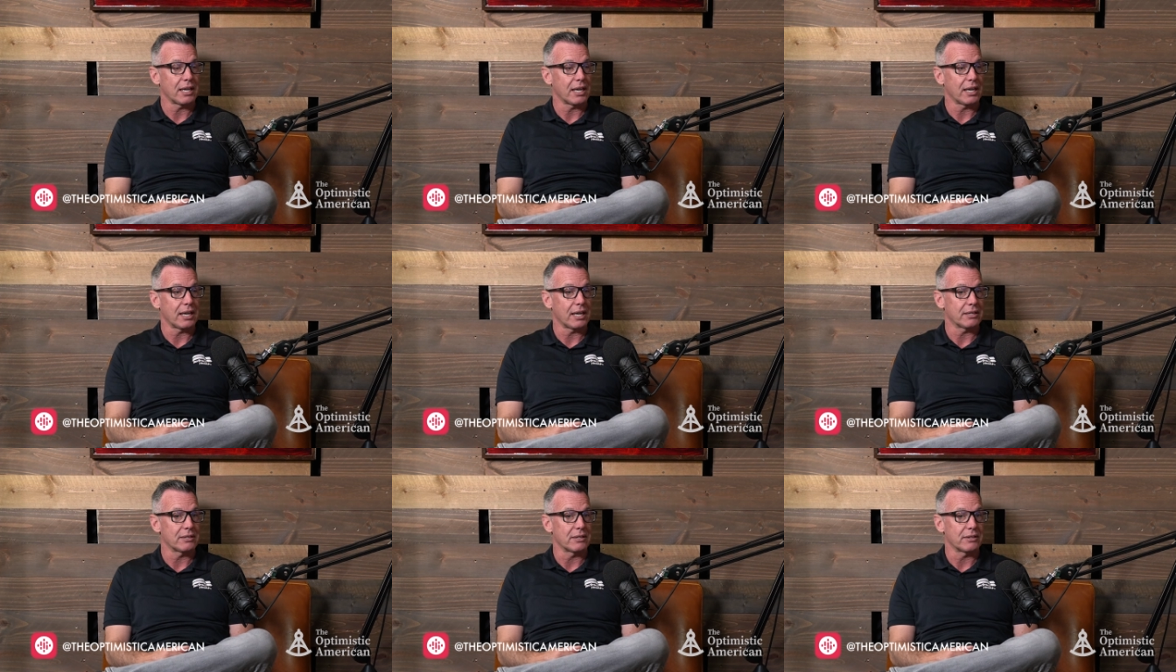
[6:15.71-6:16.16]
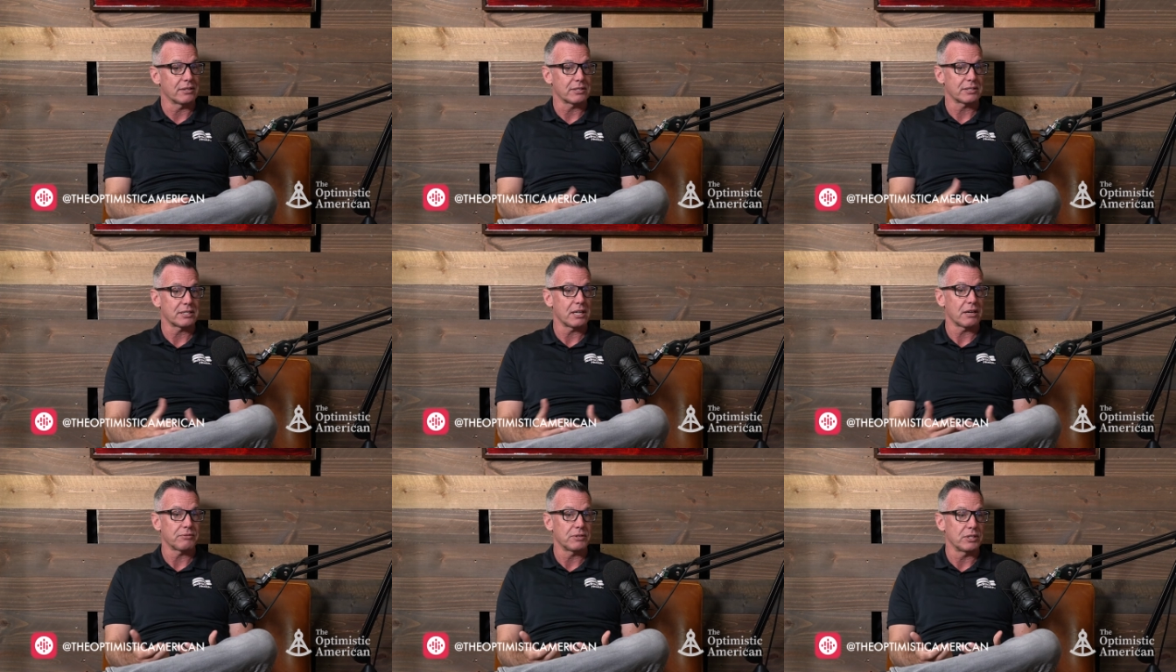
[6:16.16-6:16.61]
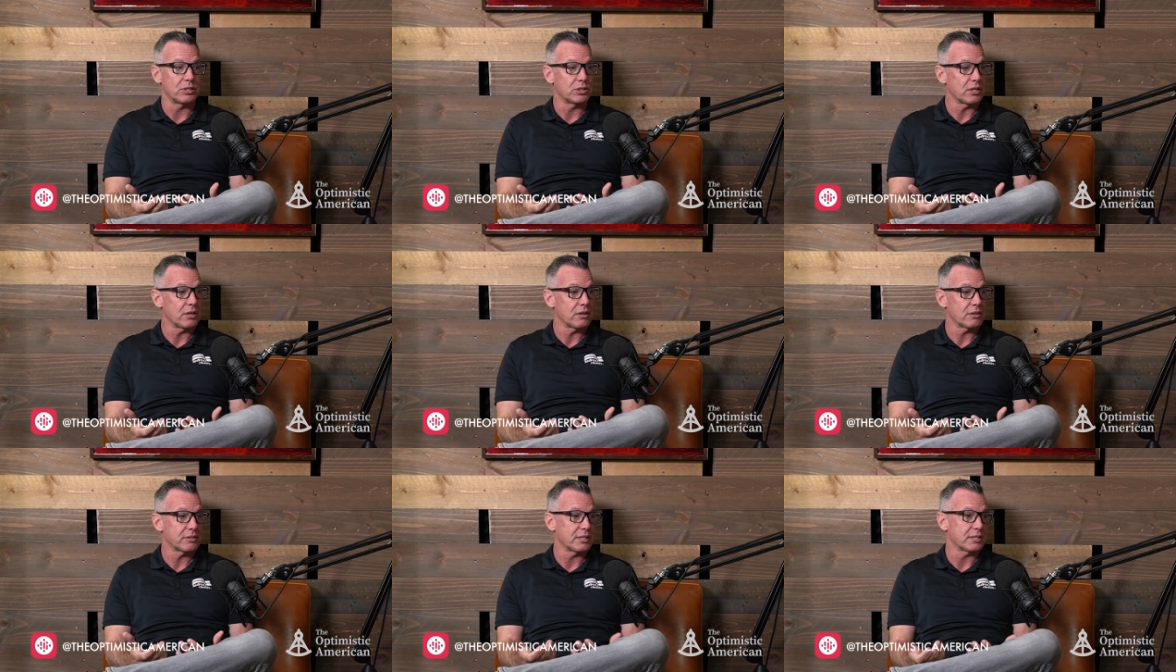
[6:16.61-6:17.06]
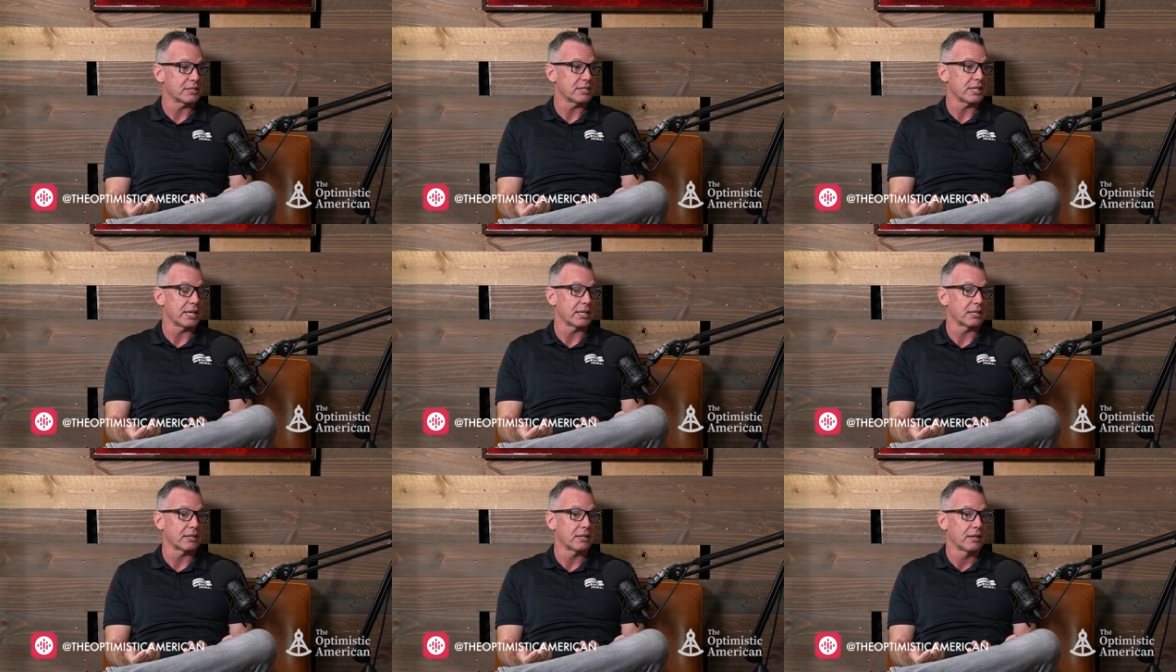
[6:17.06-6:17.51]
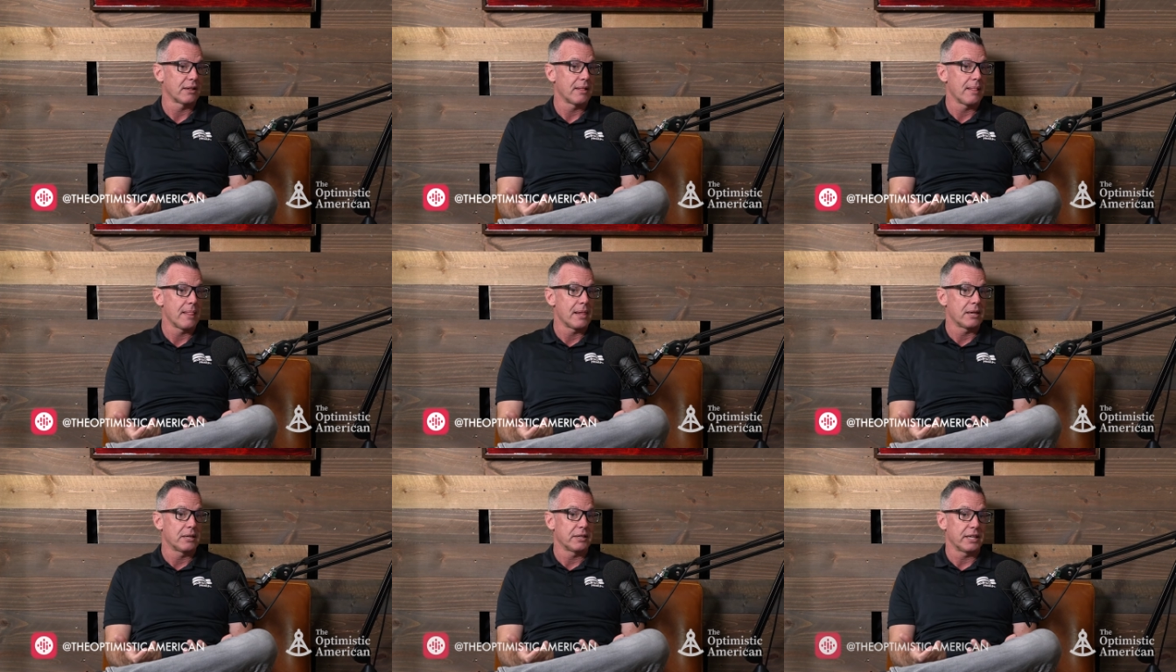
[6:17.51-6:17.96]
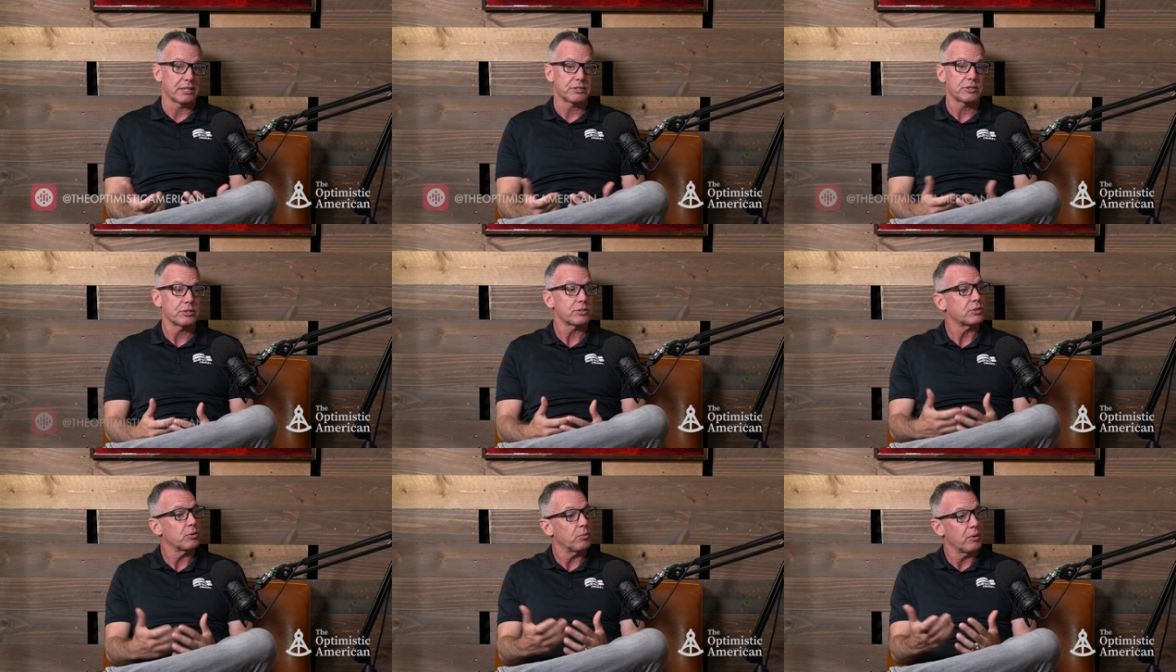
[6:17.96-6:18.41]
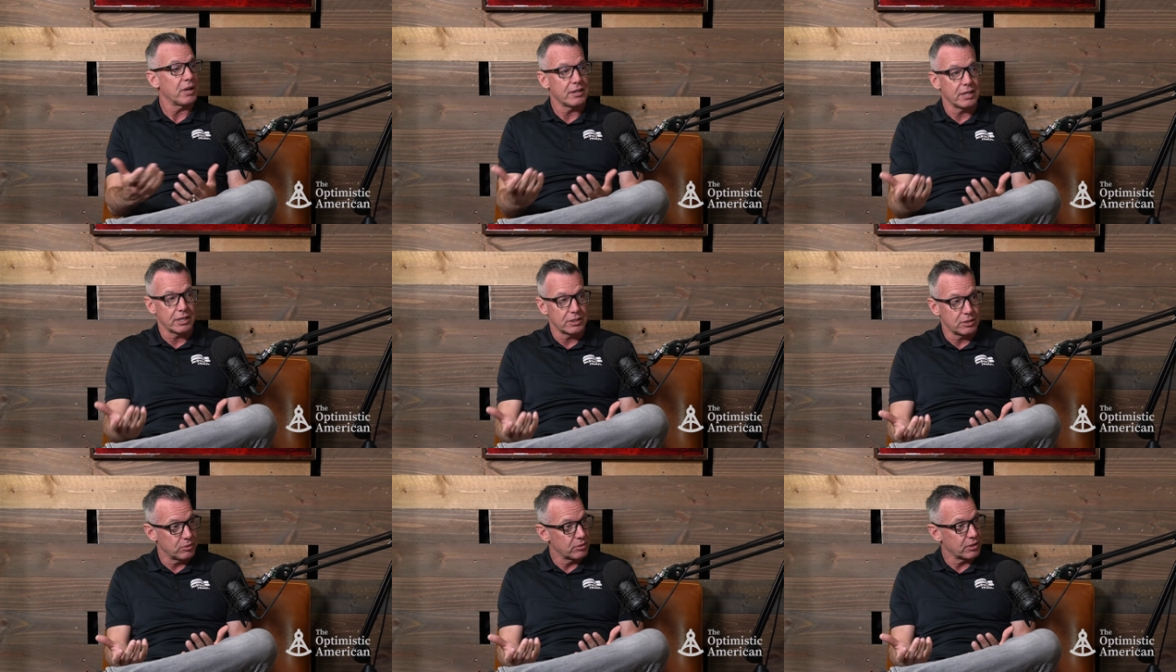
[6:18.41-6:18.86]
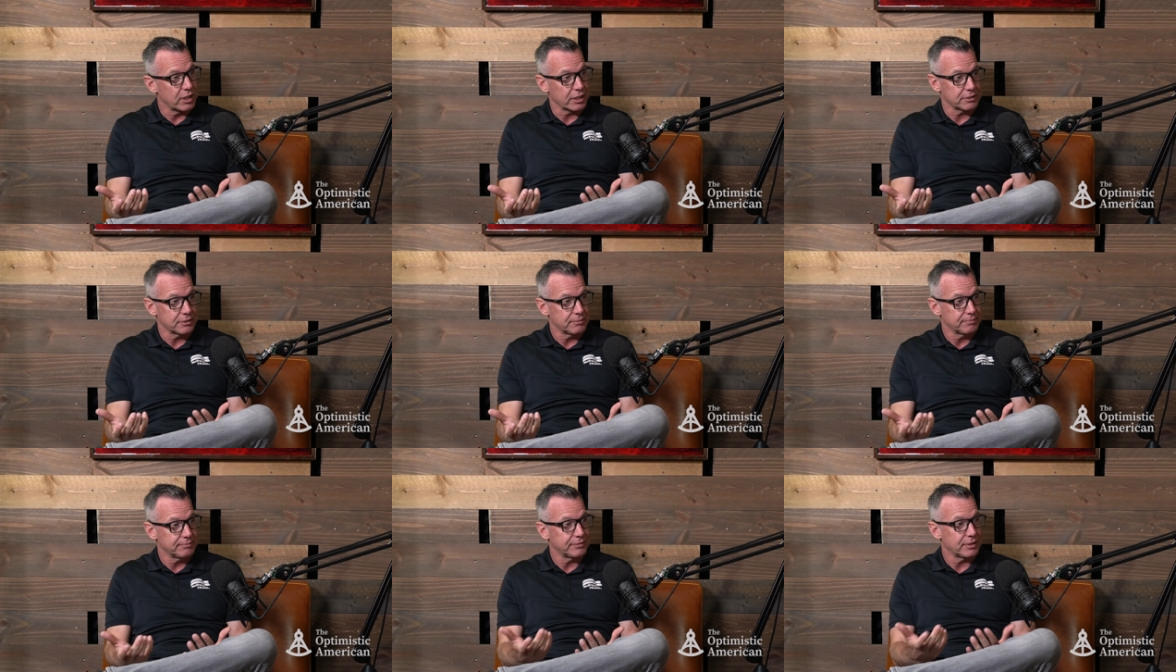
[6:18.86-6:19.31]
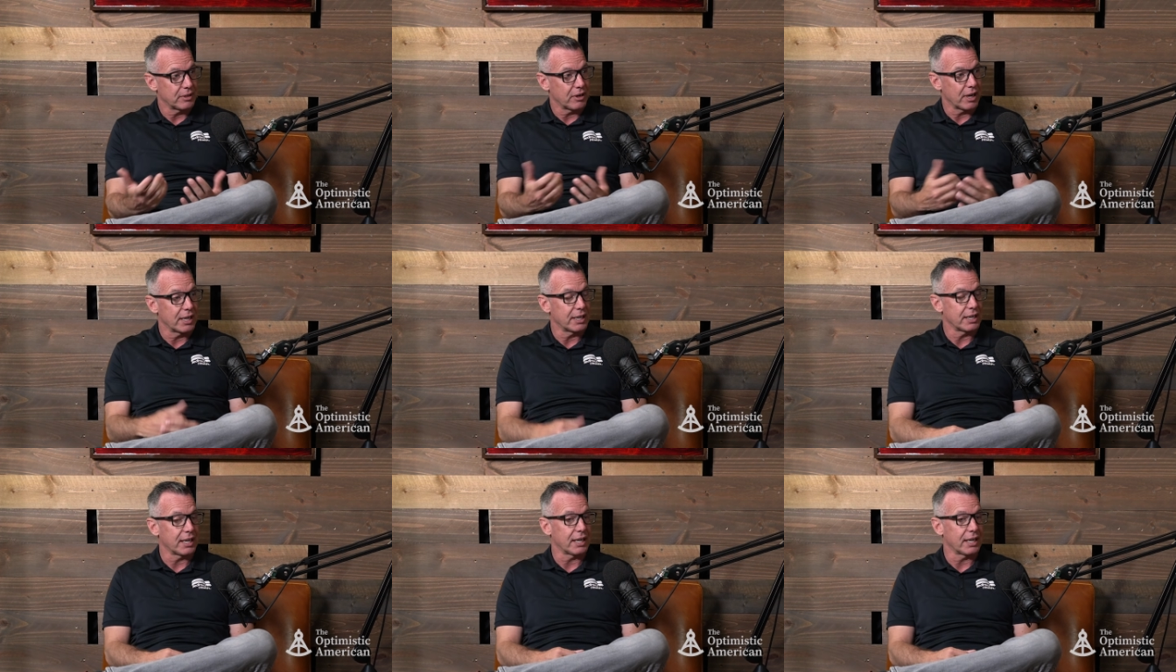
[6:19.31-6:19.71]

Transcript: and the stuff he shares, it's like that's just the way they do things, right?